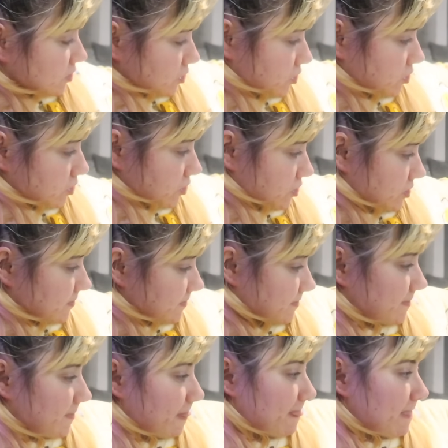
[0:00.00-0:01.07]

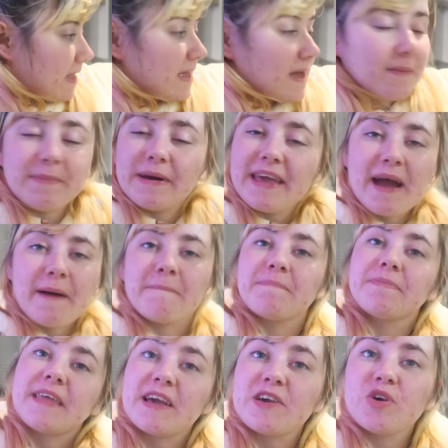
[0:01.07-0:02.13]
But yeah,
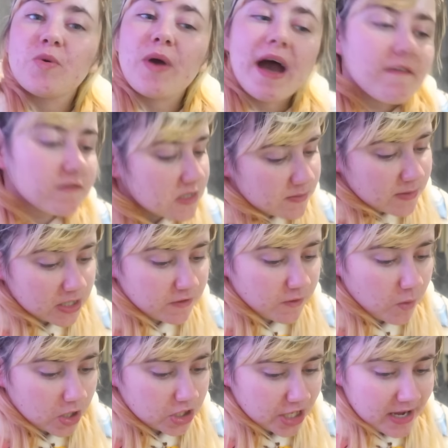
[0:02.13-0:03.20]
thank you ever so much
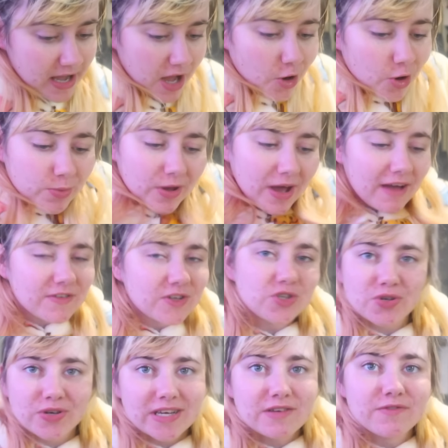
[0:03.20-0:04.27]
for watching. I hope you have
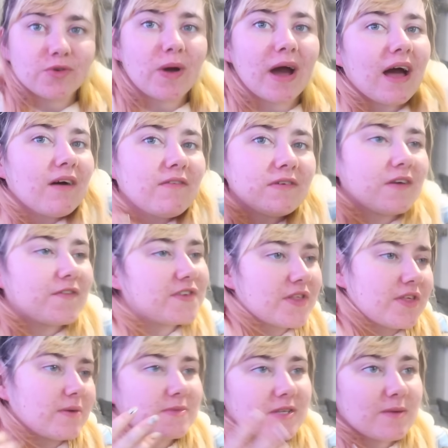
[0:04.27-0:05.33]
enjoyed. If you have, give us a
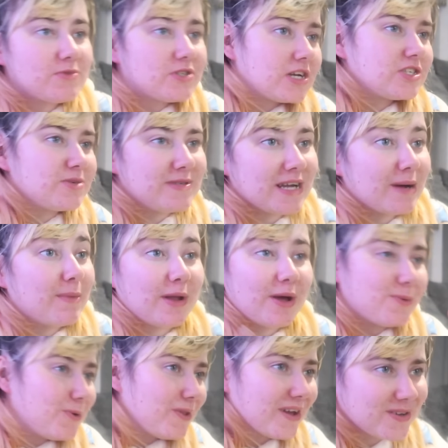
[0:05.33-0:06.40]
thumbs up, chat to me down
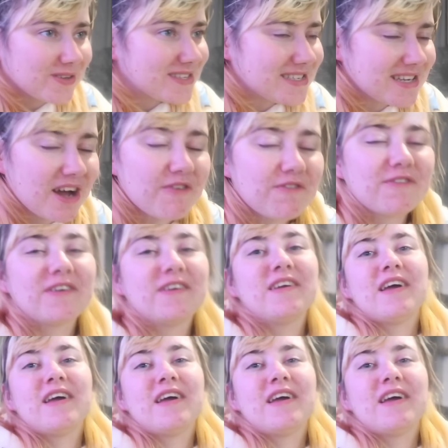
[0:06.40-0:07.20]
below, all that good stuff.